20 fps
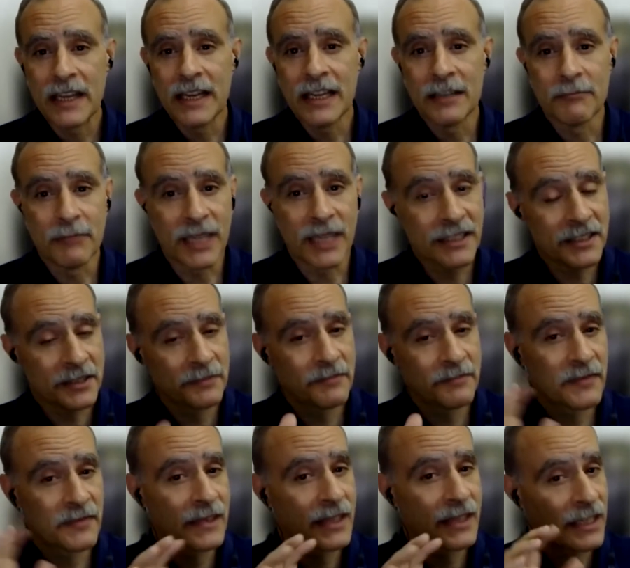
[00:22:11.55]
But
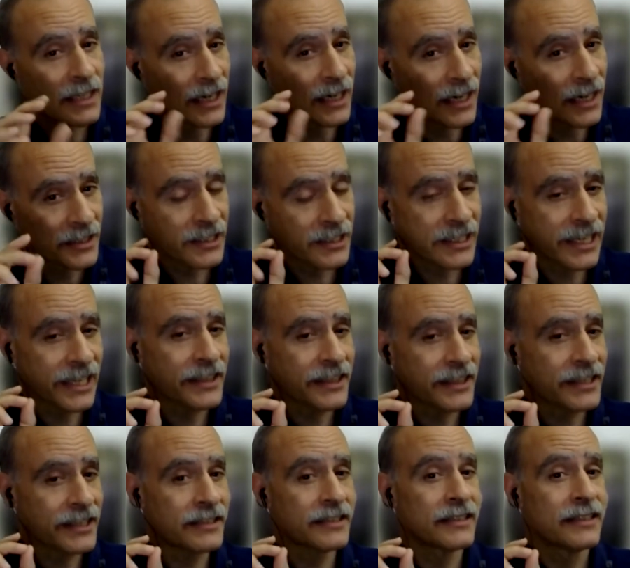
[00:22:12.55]
underneath
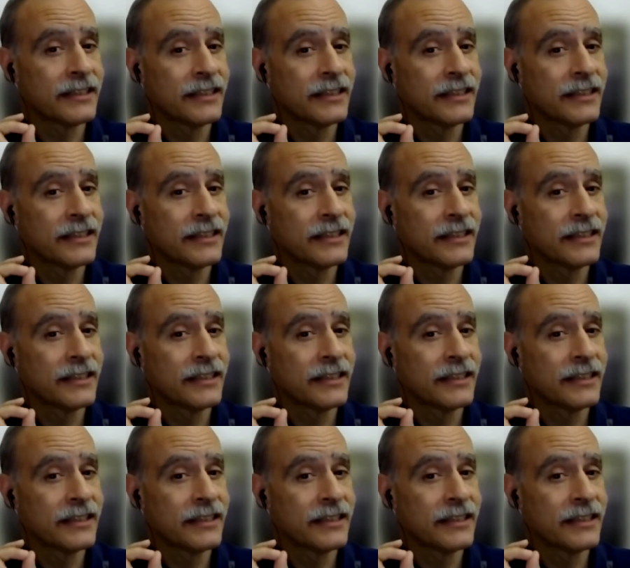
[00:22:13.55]
it,